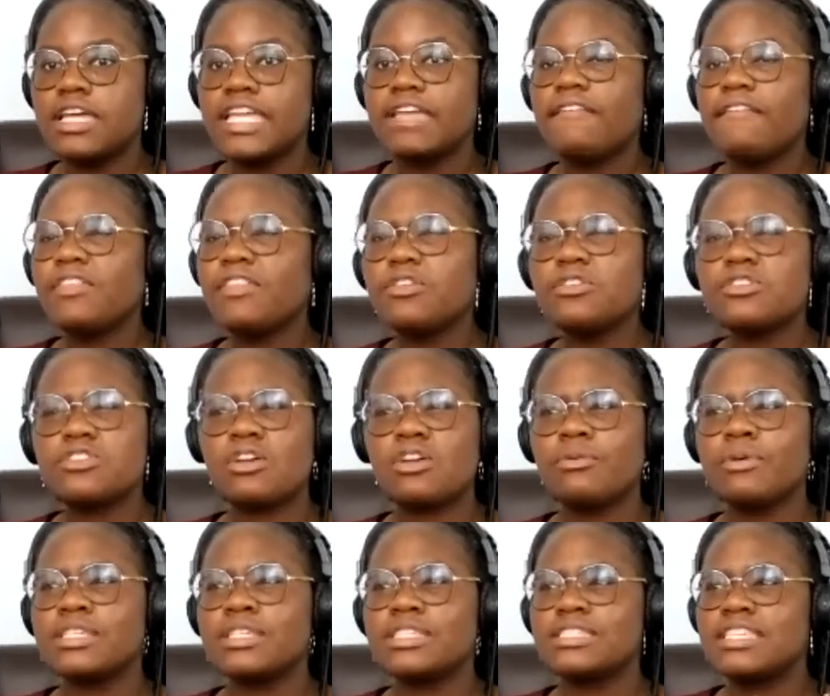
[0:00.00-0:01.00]
even though the
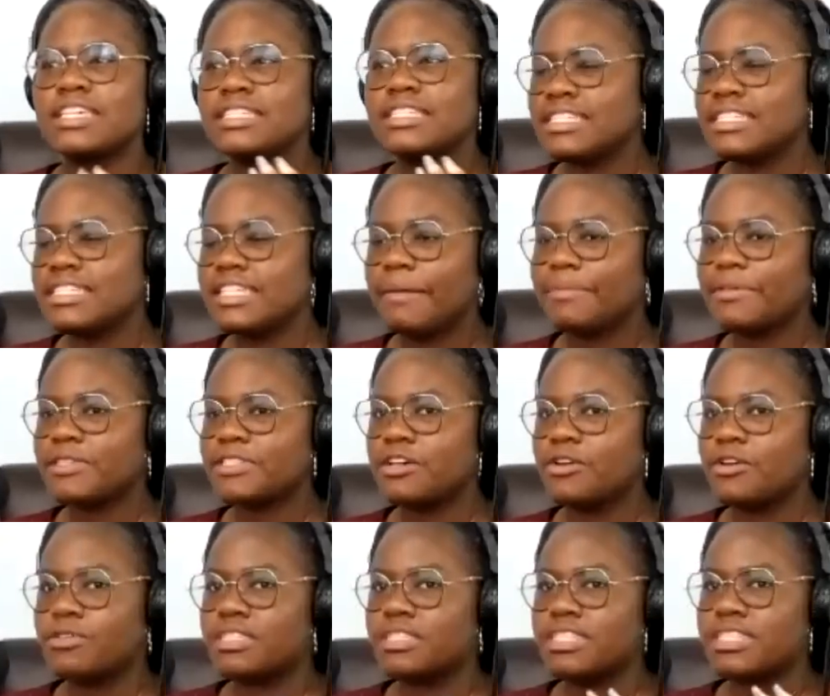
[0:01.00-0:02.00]
show is 16
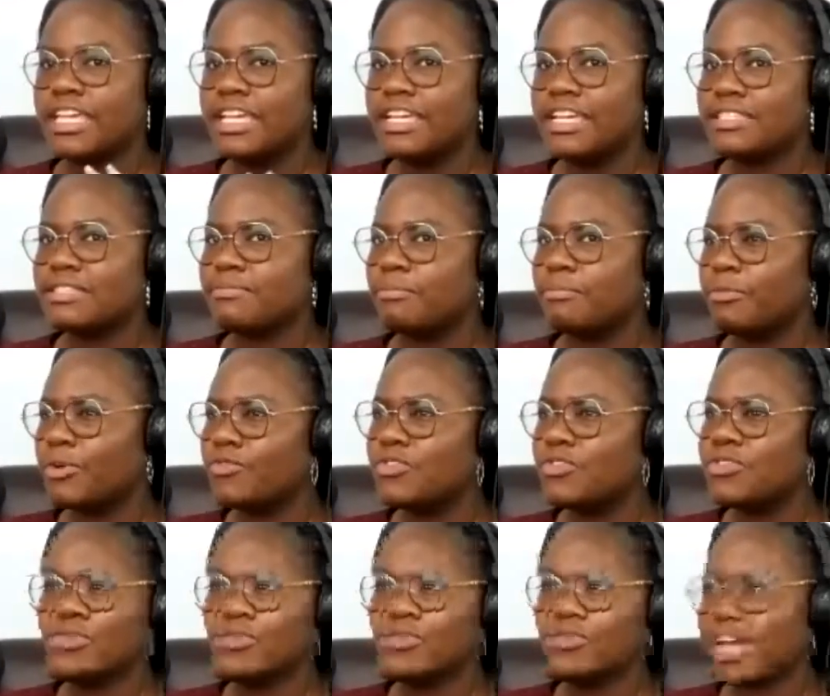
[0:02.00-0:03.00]
episodes, things move
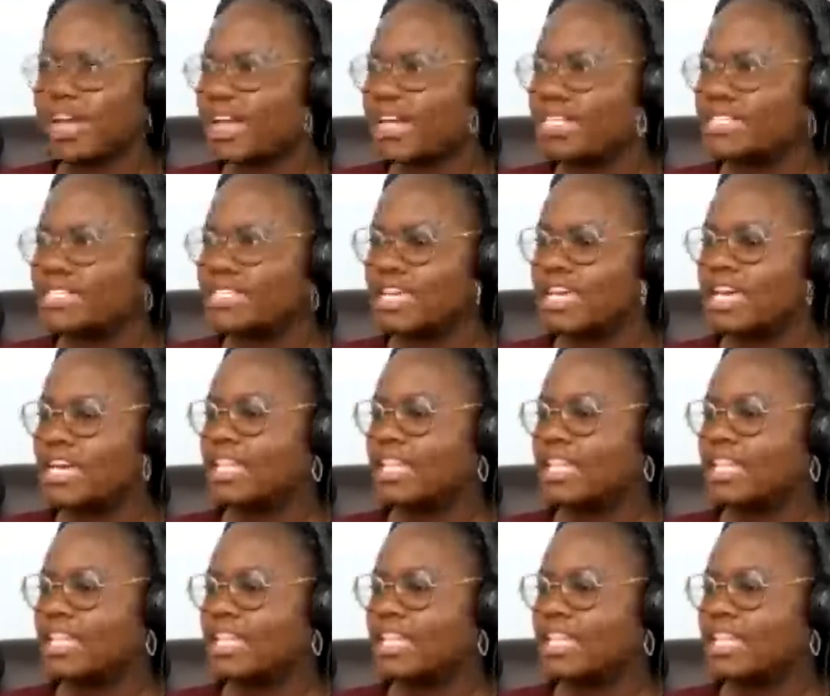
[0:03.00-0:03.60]
too fast.